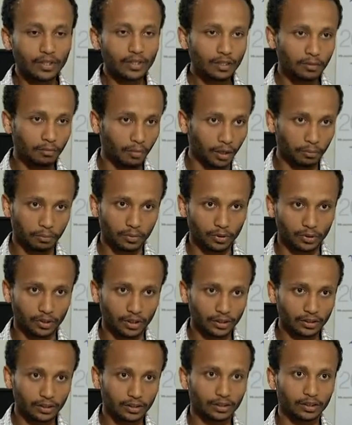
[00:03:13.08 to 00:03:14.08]
my
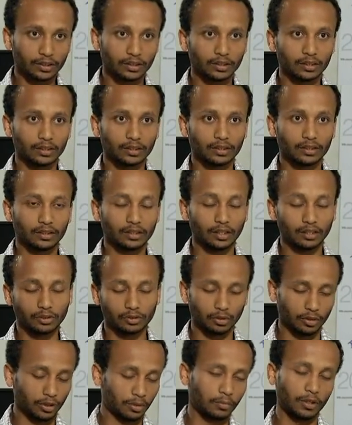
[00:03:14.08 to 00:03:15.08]
product,
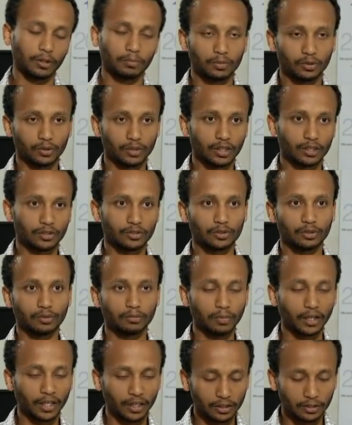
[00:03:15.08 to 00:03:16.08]
not only my product, so
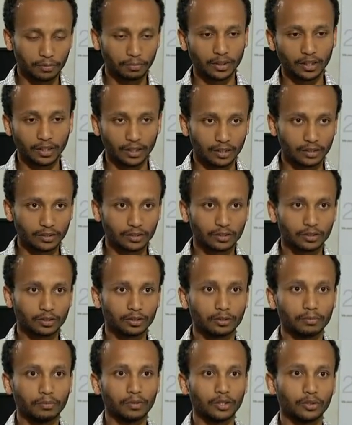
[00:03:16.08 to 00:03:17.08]
my experience
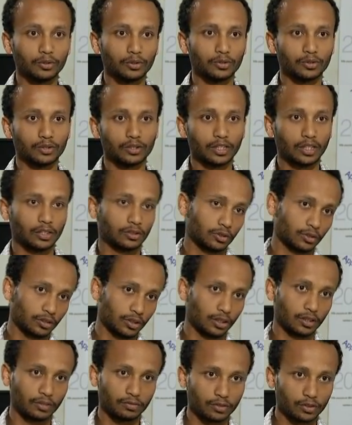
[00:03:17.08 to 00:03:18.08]
could be used not
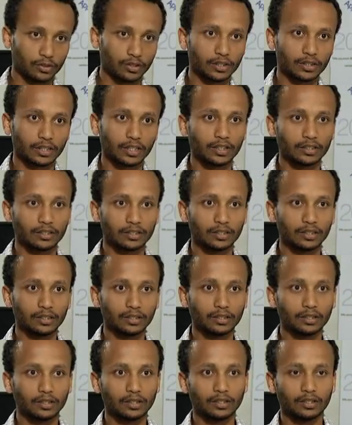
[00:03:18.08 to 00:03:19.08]
only for this country,
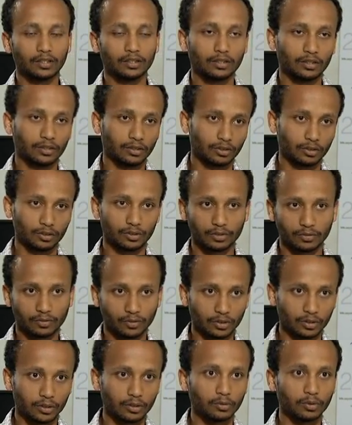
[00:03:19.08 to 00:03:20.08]
also
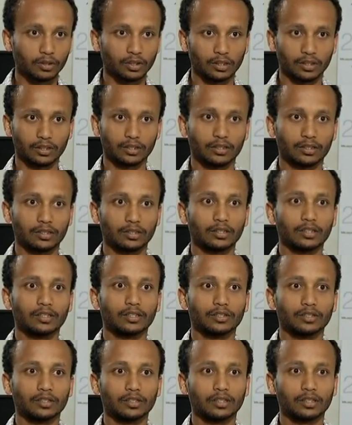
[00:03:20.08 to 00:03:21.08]
for the world.
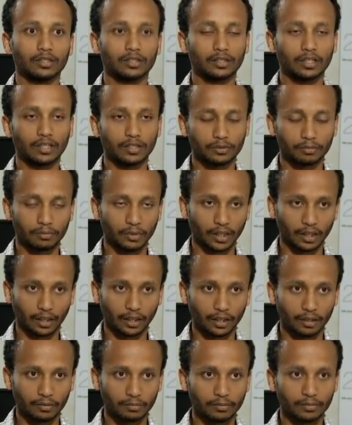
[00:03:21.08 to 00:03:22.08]
That's my
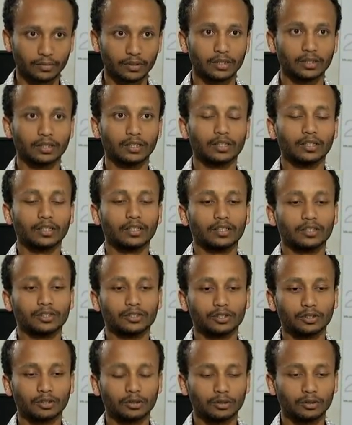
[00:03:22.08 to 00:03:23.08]
aim.
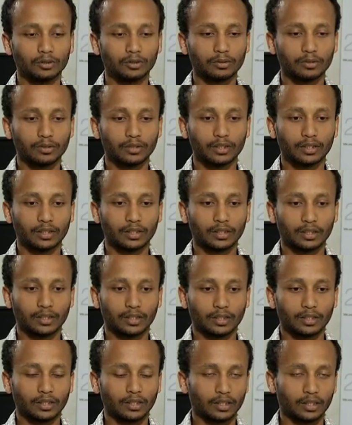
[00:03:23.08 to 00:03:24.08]
So
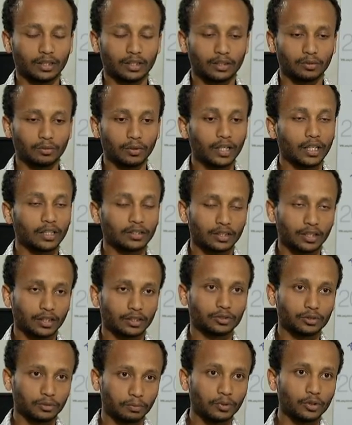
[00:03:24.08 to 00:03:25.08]
when I
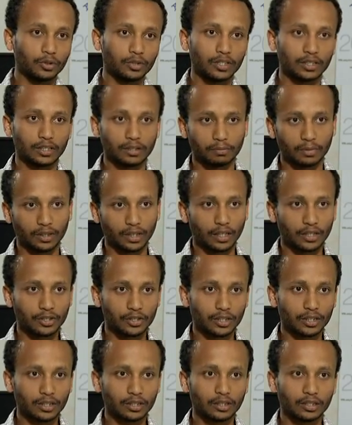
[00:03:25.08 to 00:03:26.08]
tried to build this
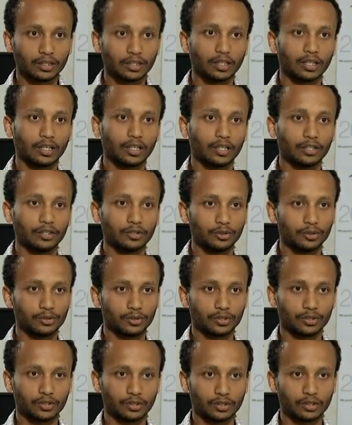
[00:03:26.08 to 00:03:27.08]
application, I
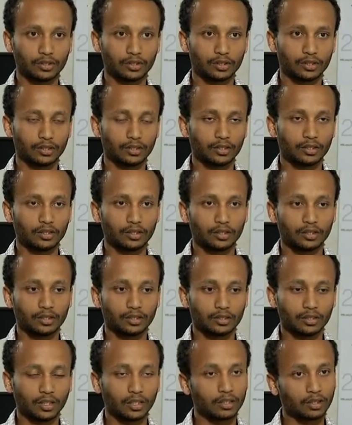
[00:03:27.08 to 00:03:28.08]
used
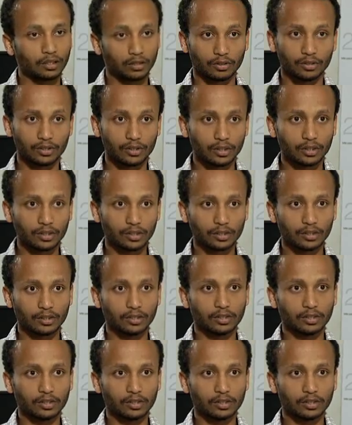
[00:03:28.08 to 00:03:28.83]
technologies